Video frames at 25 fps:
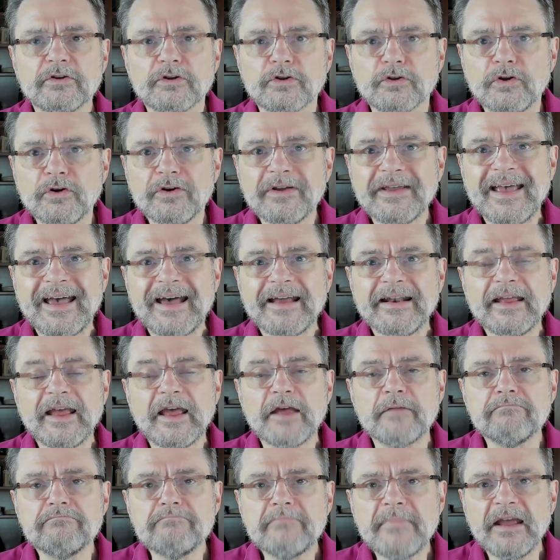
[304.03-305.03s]
look at
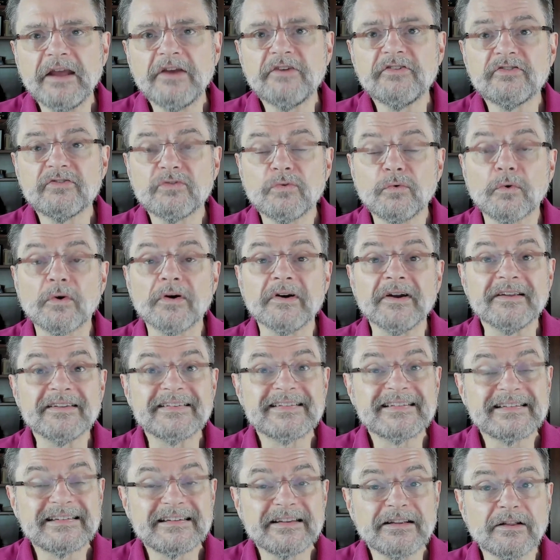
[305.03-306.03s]
and make sure it
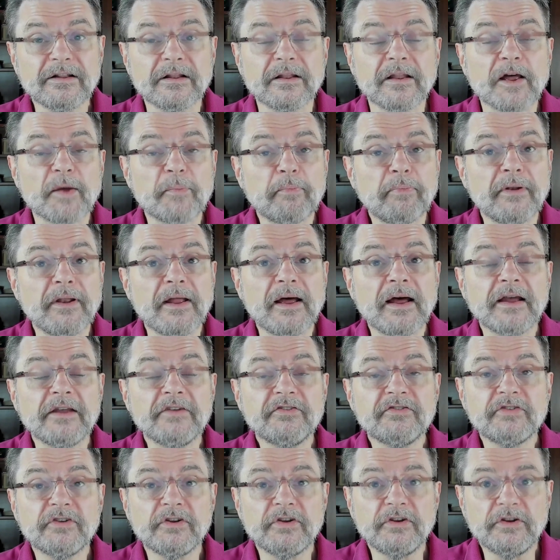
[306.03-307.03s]
still
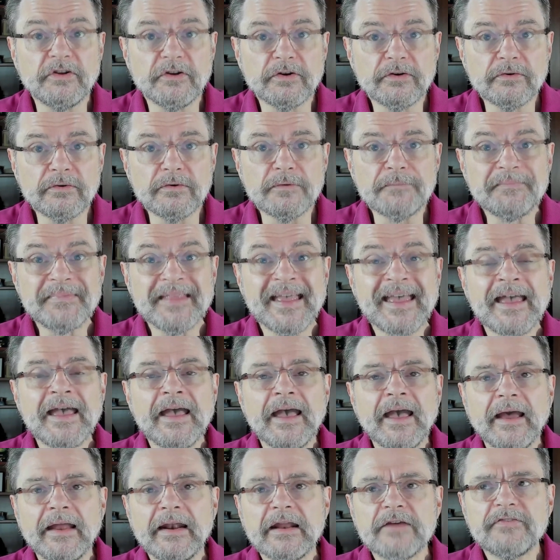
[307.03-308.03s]
applies to you.
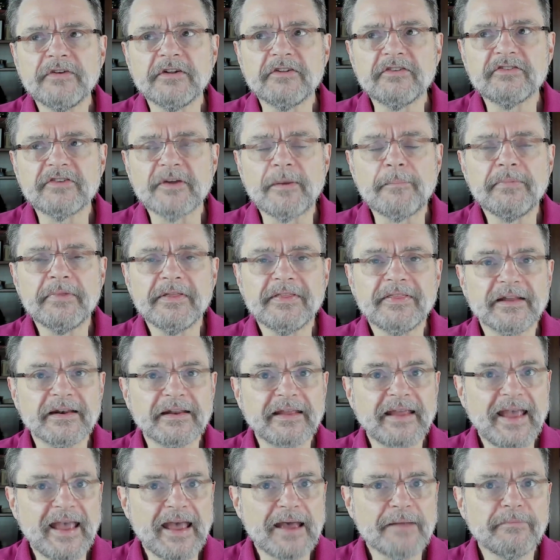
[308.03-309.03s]
And if it's something
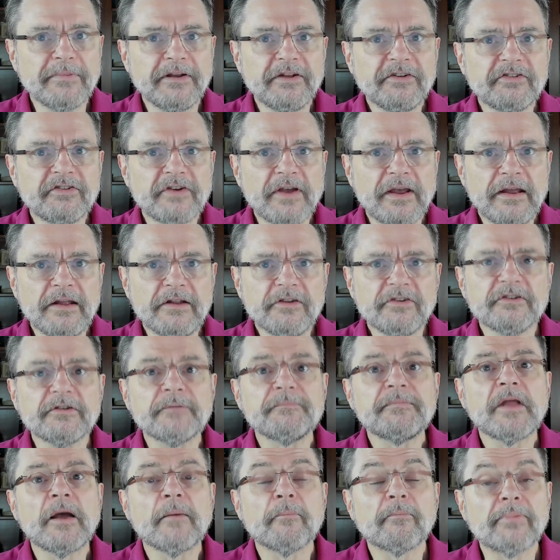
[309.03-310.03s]
that can be changed,
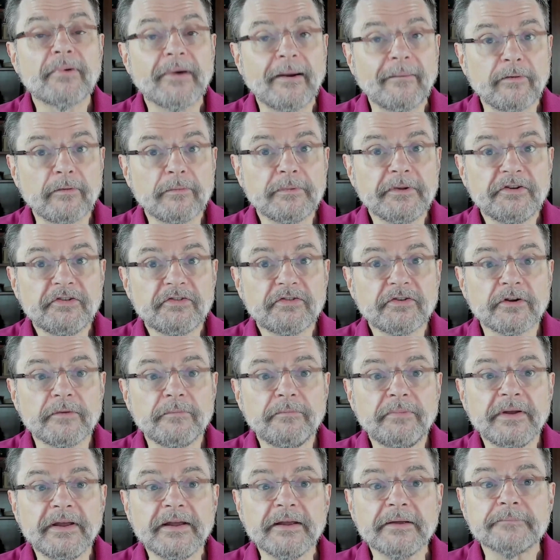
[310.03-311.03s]
probably
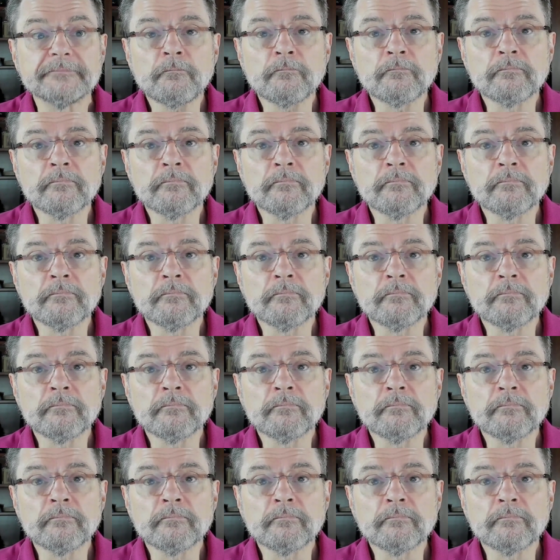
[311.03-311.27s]
should be.